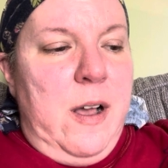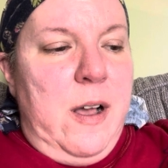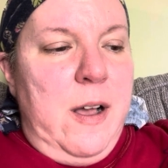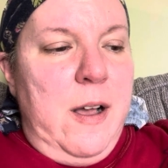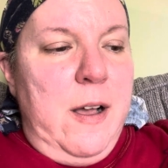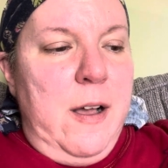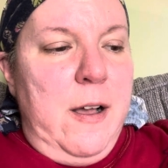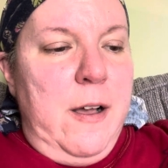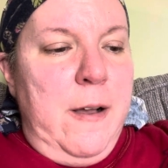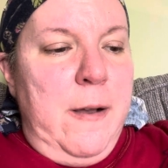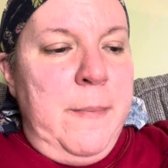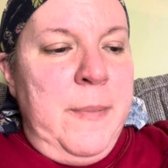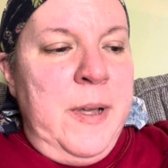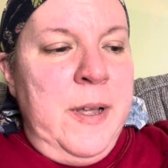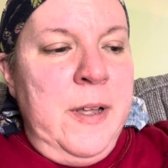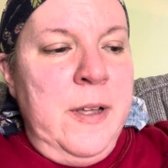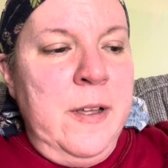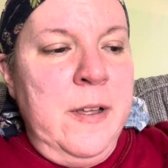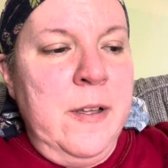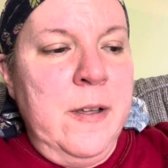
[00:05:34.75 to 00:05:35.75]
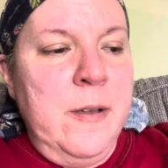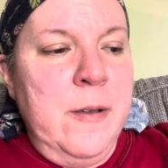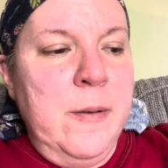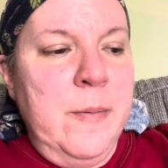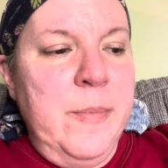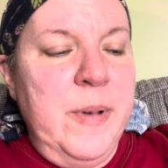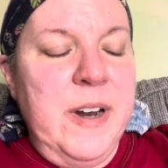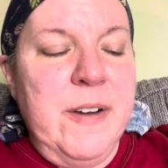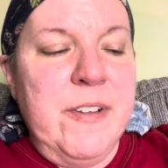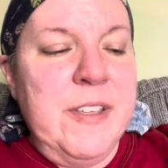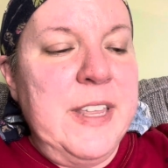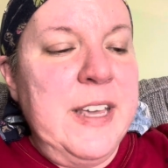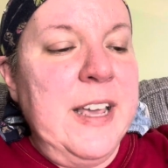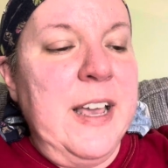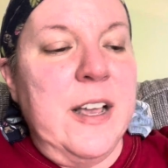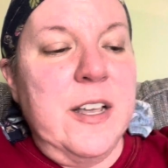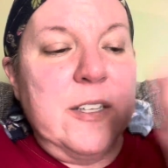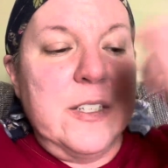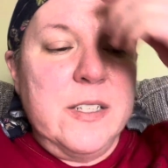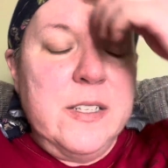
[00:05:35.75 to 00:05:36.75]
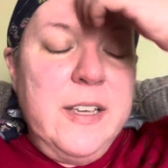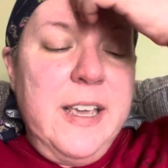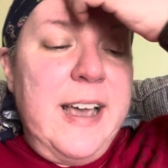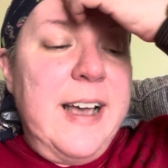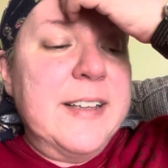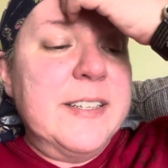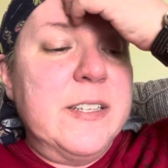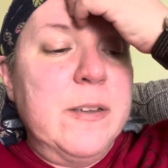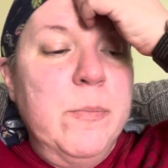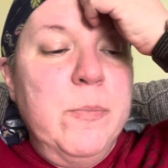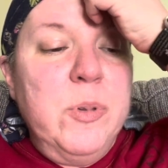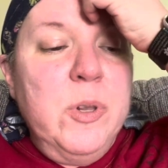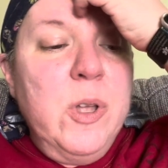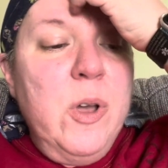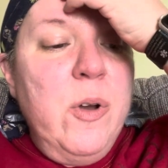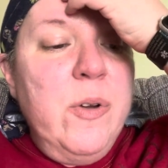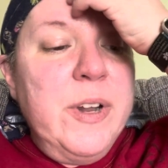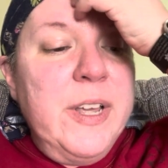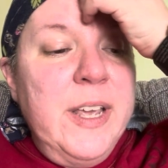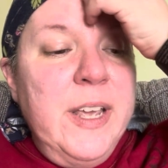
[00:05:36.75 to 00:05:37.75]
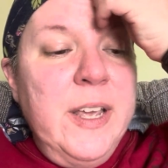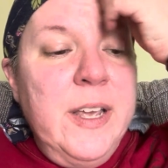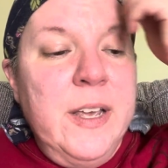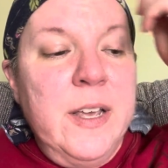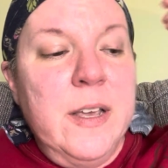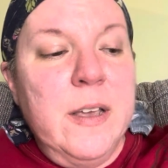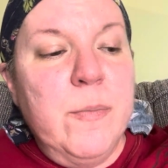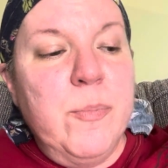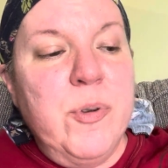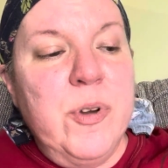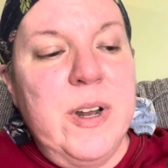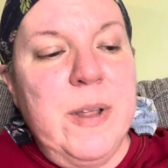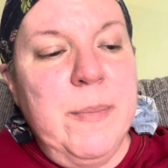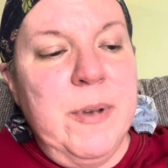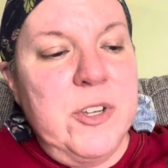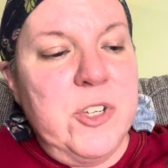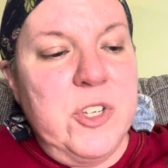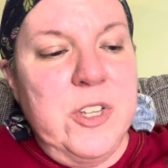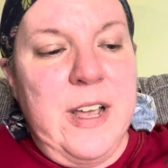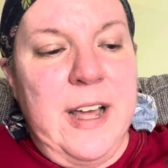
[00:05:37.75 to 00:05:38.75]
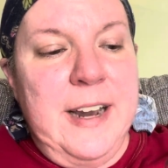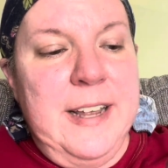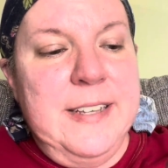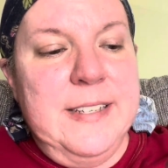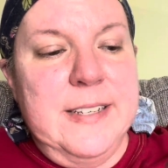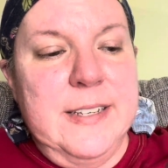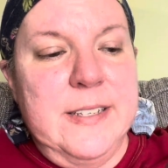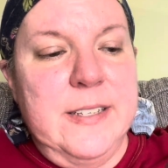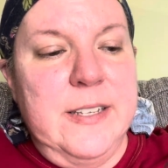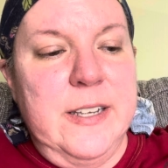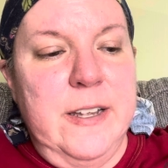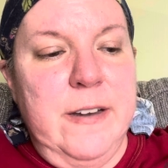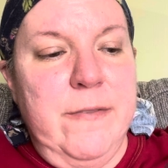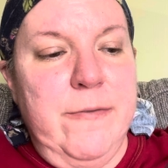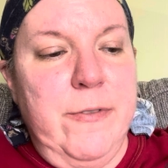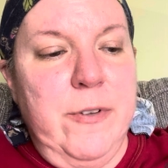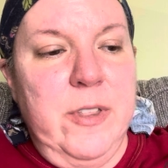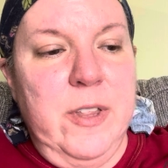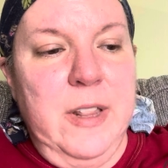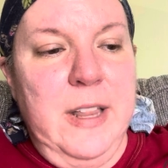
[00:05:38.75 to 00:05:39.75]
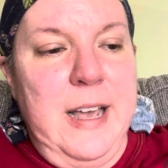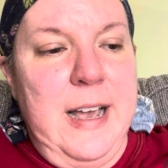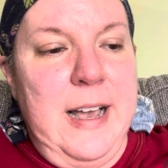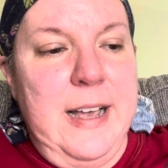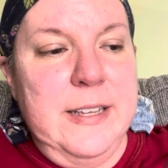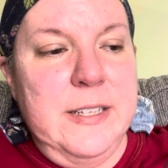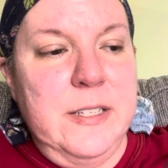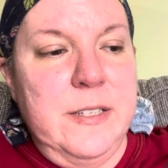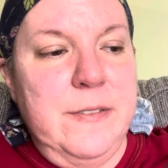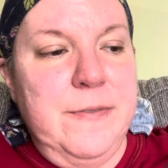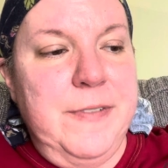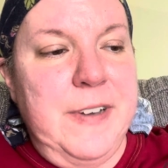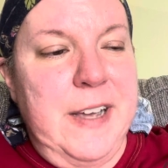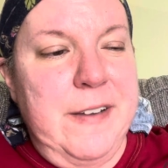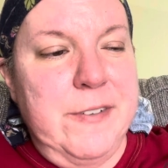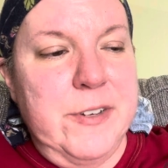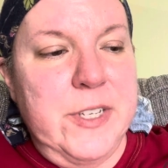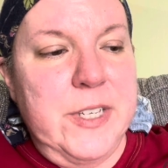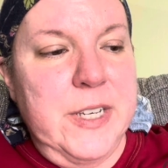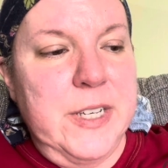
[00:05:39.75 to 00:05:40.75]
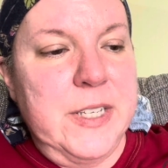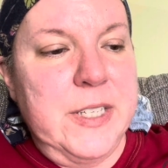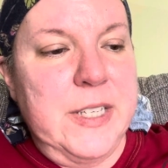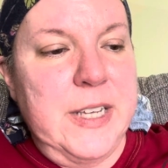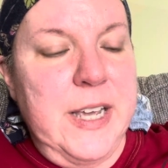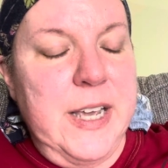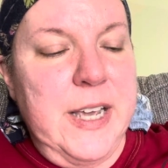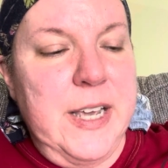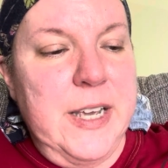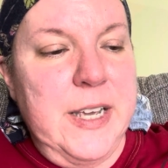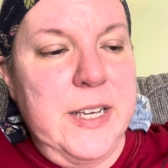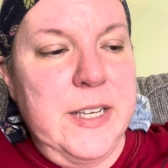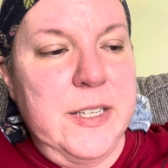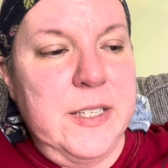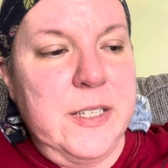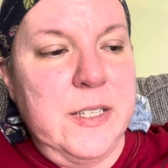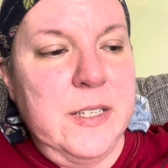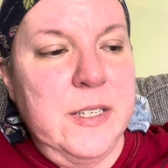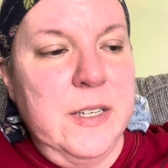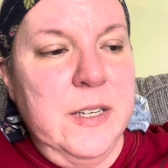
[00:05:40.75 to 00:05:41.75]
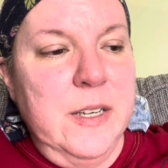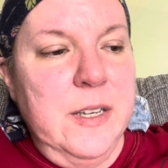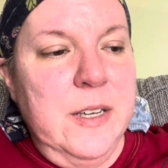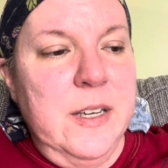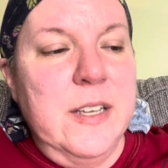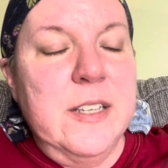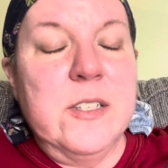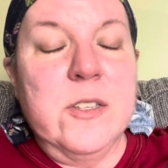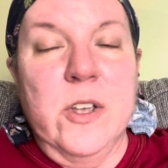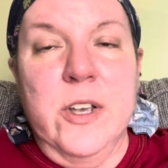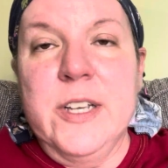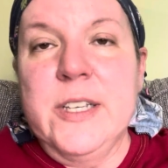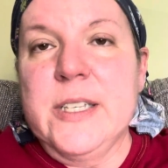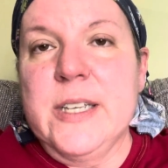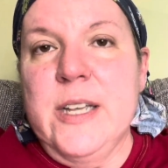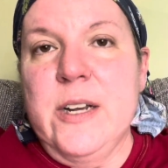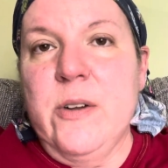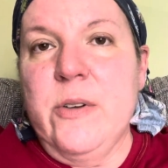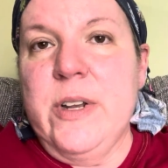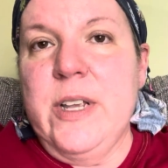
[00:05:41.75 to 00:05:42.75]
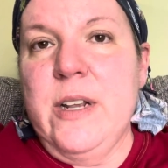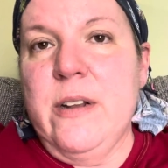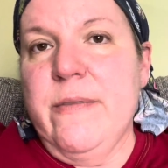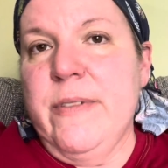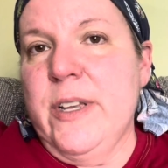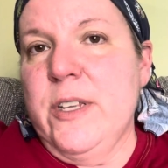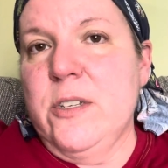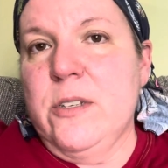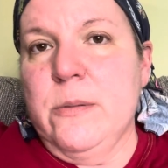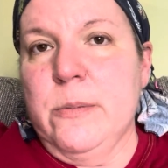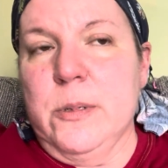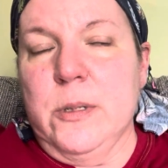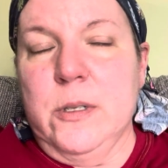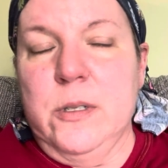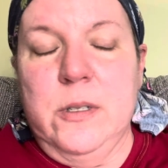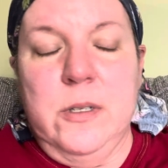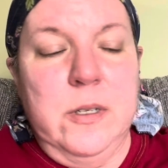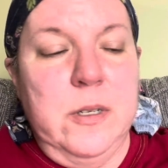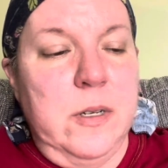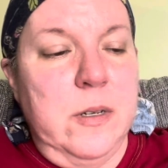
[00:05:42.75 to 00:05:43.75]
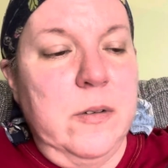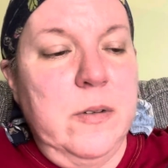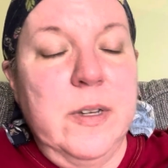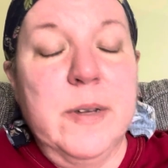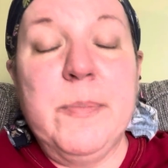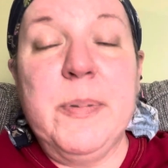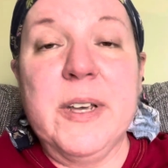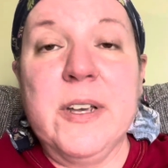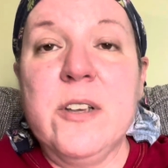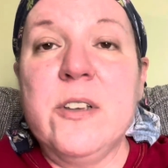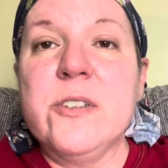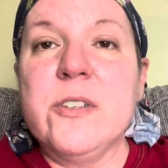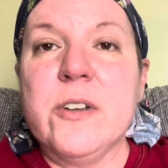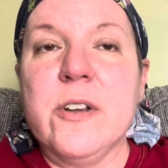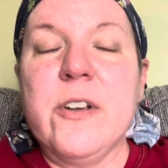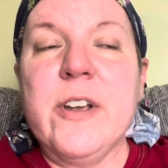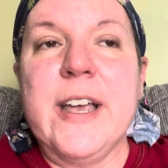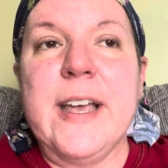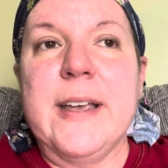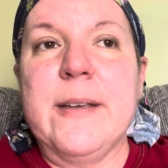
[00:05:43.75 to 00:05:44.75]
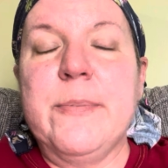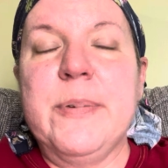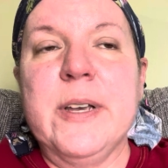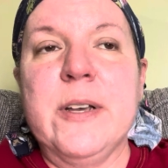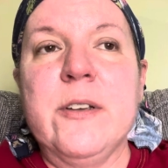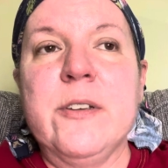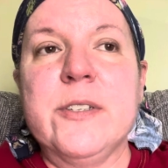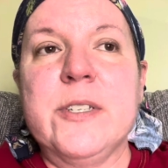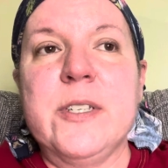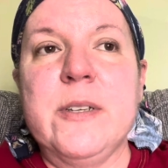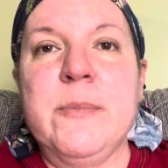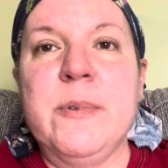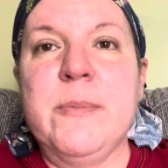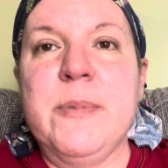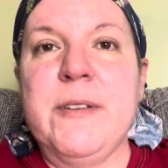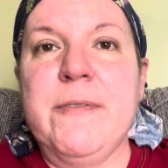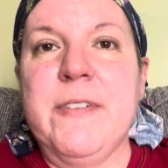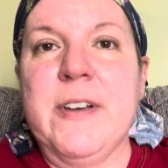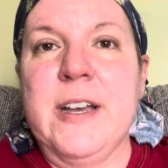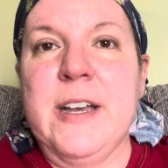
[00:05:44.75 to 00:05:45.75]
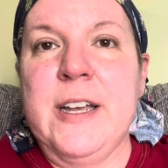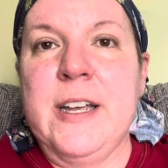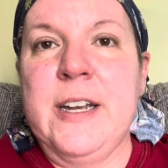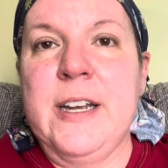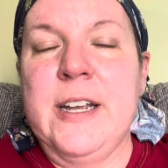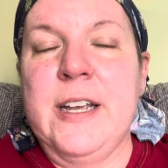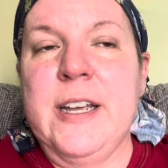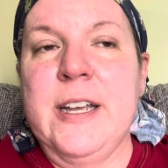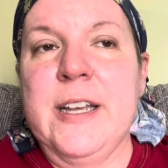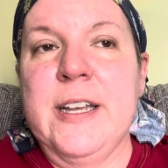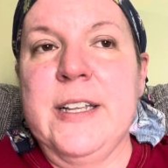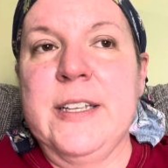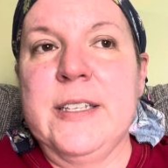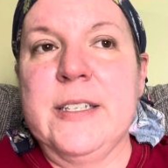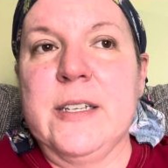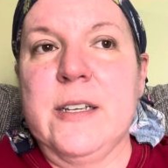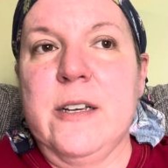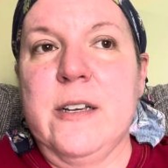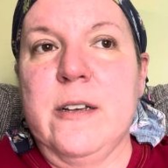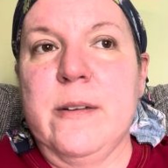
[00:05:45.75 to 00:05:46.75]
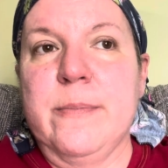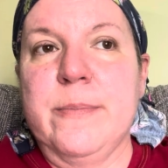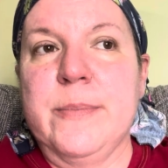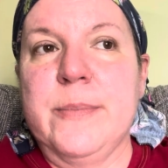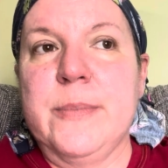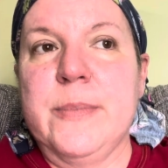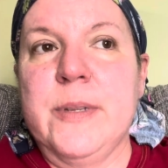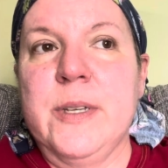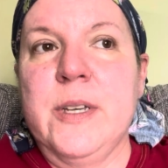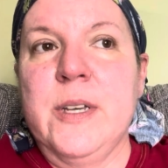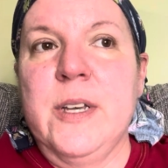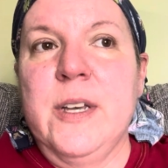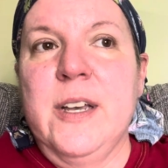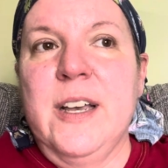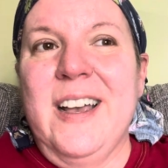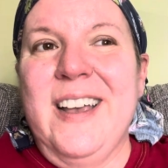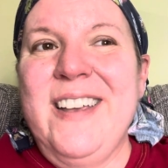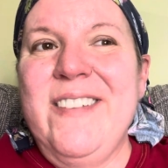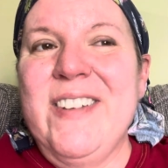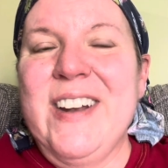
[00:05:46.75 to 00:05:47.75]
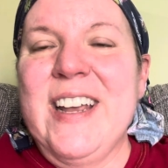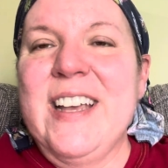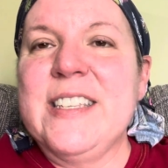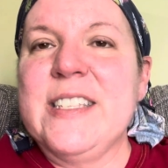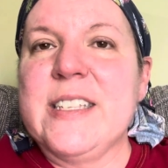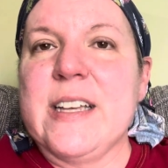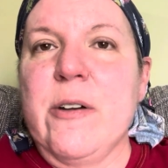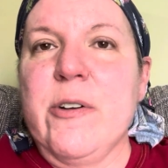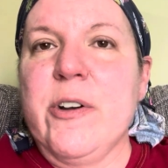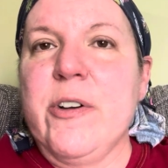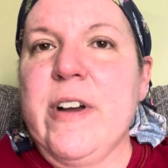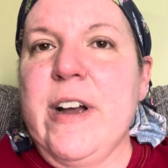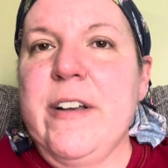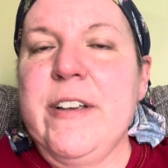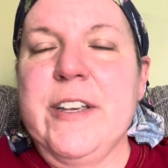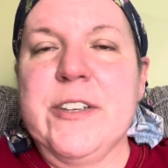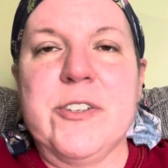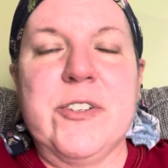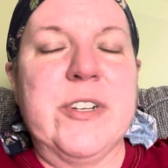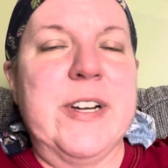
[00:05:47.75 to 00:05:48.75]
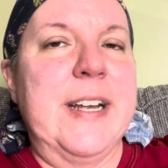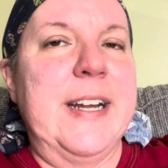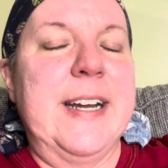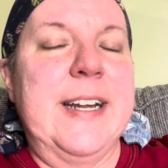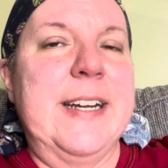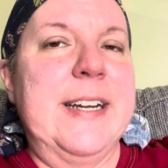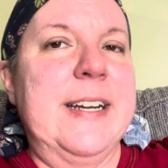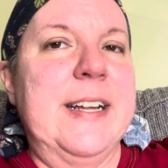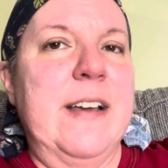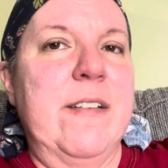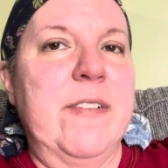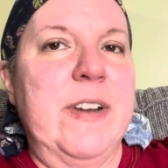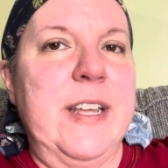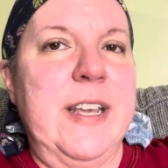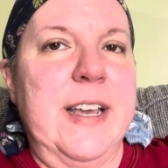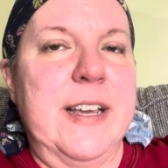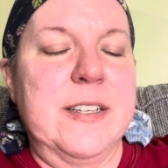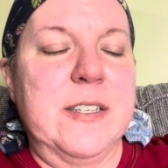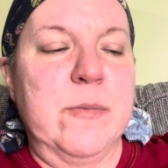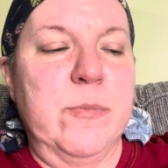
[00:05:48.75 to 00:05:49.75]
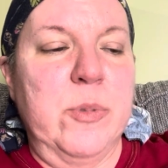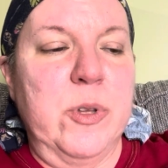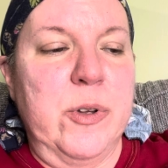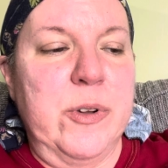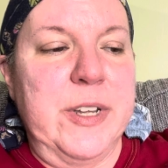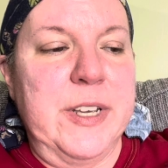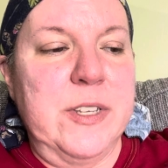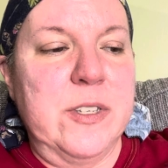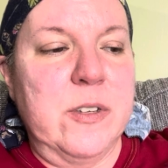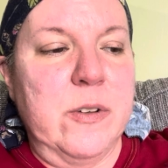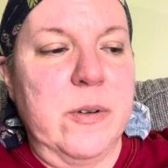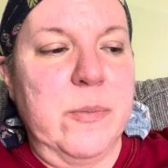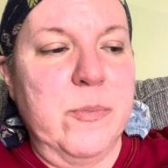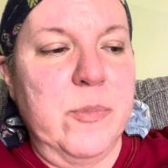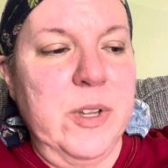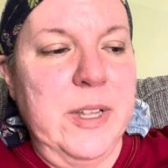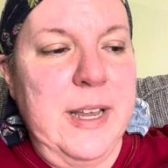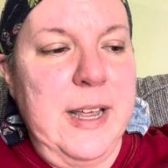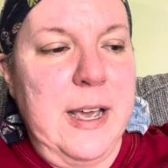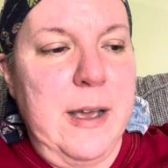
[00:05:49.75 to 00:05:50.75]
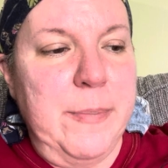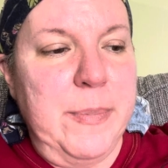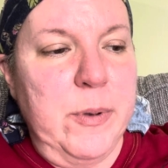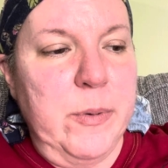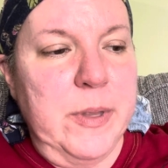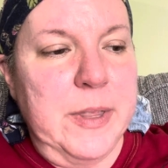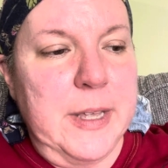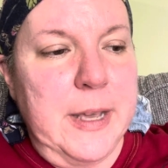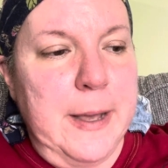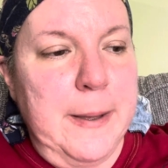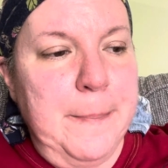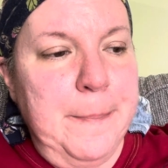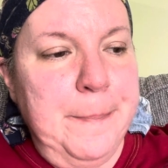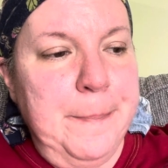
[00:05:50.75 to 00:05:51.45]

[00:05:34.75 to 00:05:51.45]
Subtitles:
But everything else, gas and bloating, pretty much non-existent for the last 5 or 6 days, as long as I don't eat a vegetable, you know. Pickles are okay. Pickles seem to be fine. And I even had sauerkraut yesterday and I didn't have any gas and bloating, so I'm really happy with that.